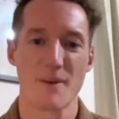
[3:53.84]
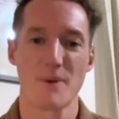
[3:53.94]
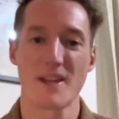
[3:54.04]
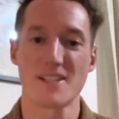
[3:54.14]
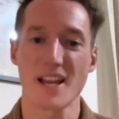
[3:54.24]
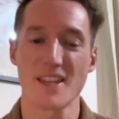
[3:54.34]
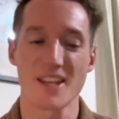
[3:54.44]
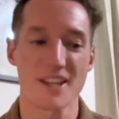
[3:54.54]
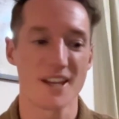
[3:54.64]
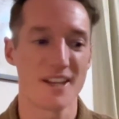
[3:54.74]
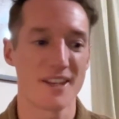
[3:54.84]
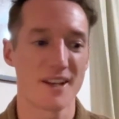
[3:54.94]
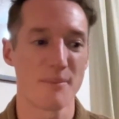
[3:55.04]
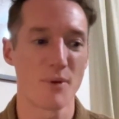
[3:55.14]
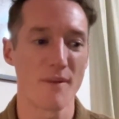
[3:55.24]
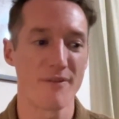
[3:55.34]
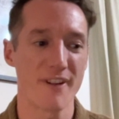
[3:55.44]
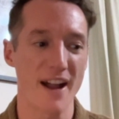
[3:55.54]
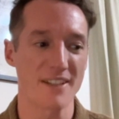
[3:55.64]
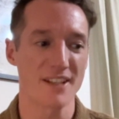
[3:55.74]
Well, they say that the number one
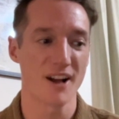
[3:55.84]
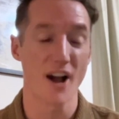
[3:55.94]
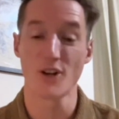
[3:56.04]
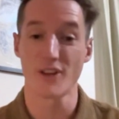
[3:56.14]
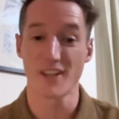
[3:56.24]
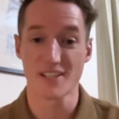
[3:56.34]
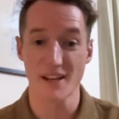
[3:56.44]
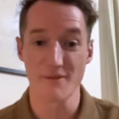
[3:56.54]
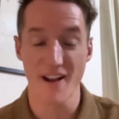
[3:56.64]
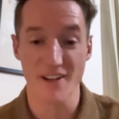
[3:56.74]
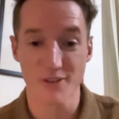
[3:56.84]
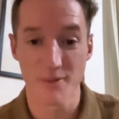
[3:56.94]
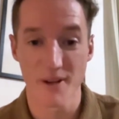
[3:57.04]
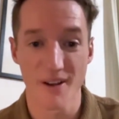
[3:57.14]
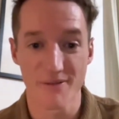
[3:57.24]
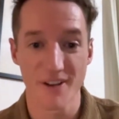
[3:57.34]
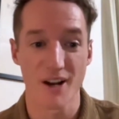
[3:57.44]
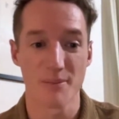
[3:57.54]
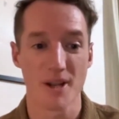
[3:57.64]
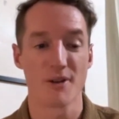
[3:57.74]
factor, I got this, in fact, from a
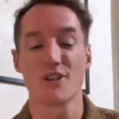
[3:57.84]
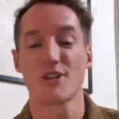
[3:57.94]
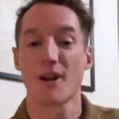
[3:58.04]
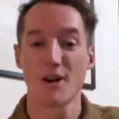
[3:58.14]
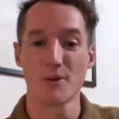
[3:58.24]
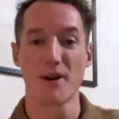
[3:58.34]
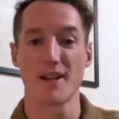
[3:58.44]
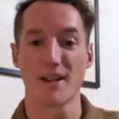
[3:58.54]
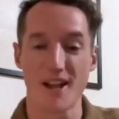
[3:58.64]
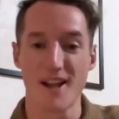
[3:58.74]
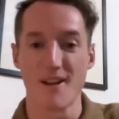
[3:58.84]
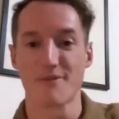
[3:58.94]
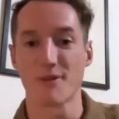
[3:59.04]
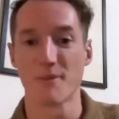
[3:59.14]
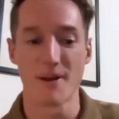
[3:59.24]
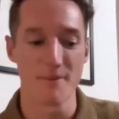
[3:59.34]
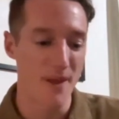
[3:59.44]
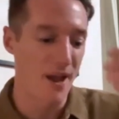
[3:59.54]
VRBO, used to be Home Away, from a